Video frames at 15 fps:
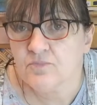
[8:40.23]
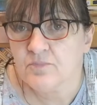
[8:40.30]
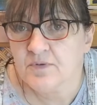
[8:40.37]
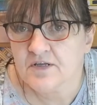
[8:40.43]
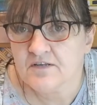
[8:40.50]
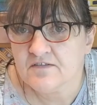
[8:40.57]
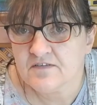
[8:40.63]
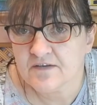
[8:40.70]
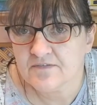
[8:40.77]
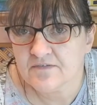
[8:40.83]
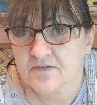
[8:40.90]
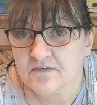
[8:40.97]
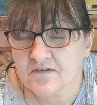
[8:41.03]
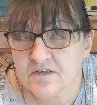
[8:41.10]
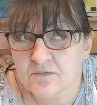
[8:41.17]
by
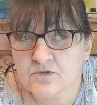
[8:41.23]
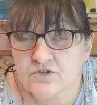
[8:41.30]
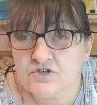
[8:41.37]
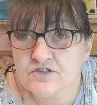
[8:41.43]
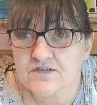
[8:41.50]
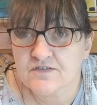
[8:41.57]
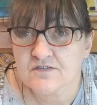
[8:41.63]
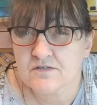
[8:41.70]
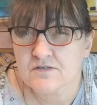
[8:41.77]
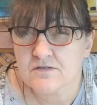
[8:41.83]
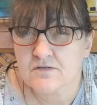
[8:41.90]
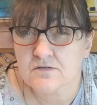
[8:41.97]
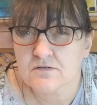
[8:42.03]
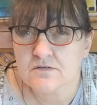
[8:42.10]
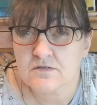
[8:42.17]
seventy, which is
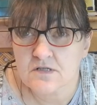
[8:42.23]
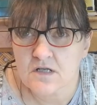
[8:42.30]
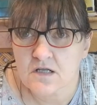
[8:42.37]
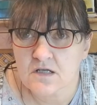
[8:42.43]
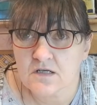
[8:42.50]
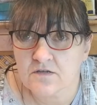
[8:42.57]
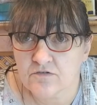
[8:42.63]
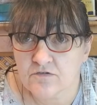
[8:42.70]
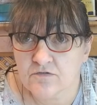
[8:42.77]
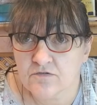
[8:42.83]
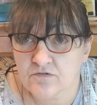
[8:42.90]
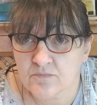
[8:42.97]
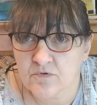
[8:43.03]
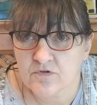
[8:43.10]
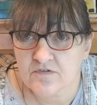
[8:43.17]
slightly too
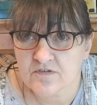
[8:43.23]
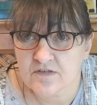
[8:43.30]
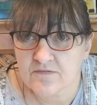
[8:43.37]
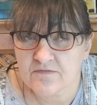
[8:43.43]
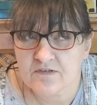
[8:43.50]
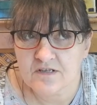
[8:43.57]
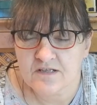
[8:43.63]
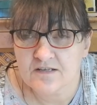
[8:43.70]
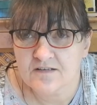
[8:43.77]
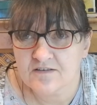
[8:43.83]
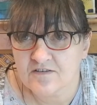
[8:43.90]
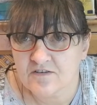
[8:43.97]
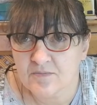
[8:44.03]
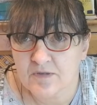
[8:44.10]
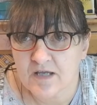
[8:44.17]
small. seventy, it needed
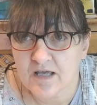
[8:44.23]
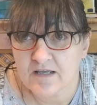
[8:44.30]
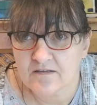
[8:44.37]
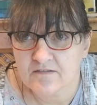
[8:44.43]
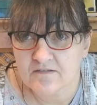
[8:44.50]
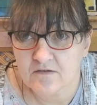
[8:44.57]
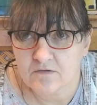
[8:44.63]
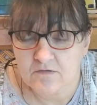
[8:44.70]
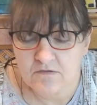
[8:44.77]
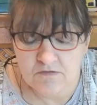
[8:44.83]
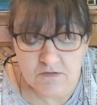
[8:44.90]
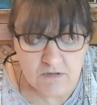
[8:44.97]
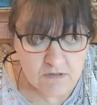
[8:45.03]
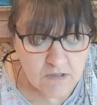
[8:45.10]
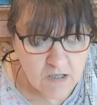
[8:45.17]
to be eighty odd,
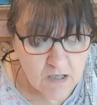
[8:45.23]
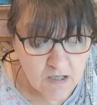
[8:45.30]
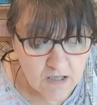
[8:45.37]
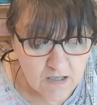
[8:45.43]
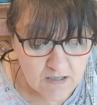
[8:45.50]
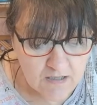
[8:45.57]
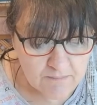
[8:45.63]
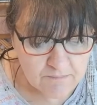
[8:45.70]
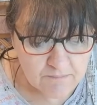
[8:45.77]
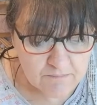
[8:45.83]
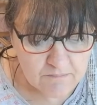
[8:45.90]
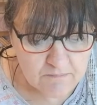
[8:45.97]
um,